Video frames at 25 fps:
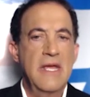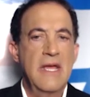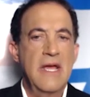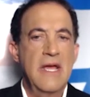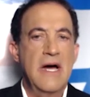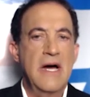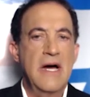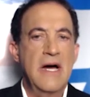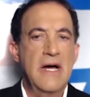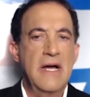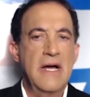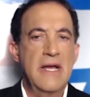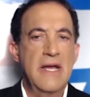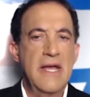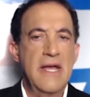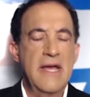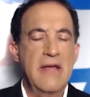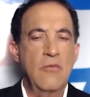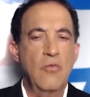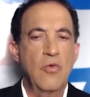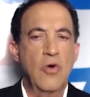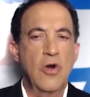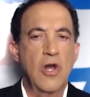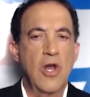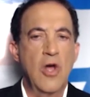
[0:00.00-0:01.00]

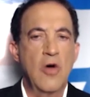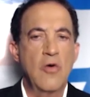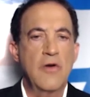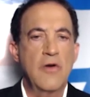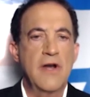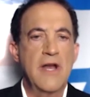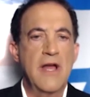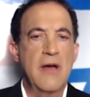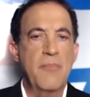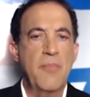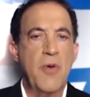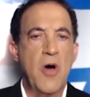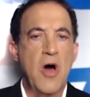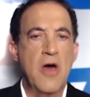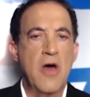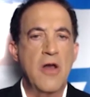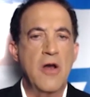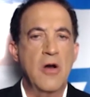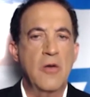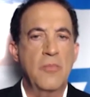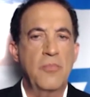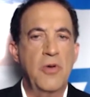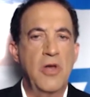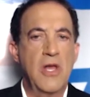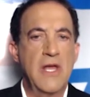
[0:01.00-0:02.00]
and were loaded up on
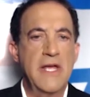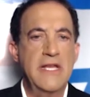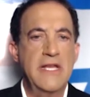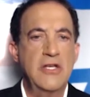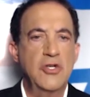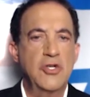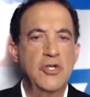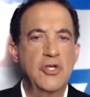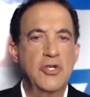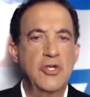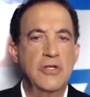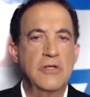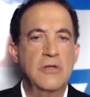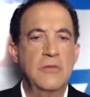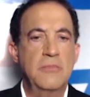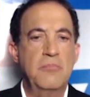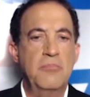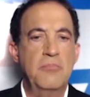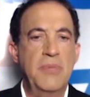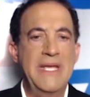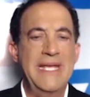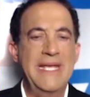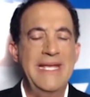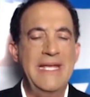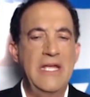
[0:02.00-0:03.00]
our planes shouldn't
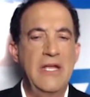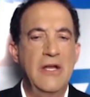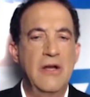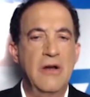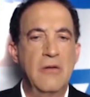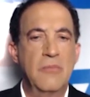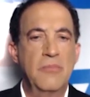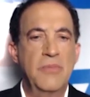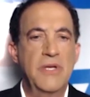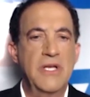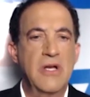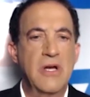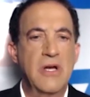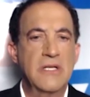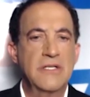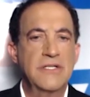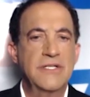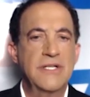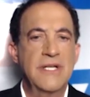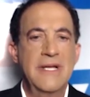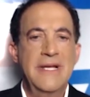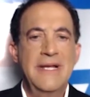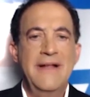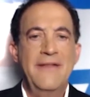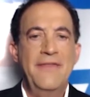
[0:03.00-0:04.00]
be here because
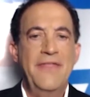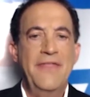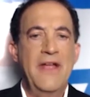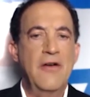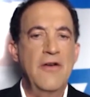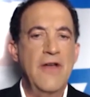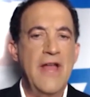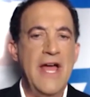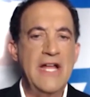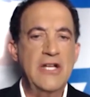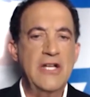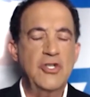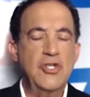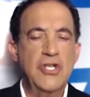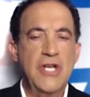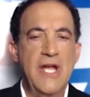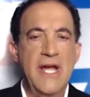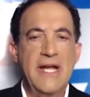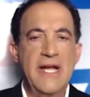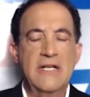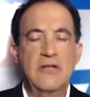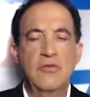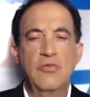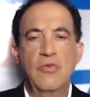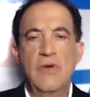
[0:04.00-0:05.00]
they're not checked.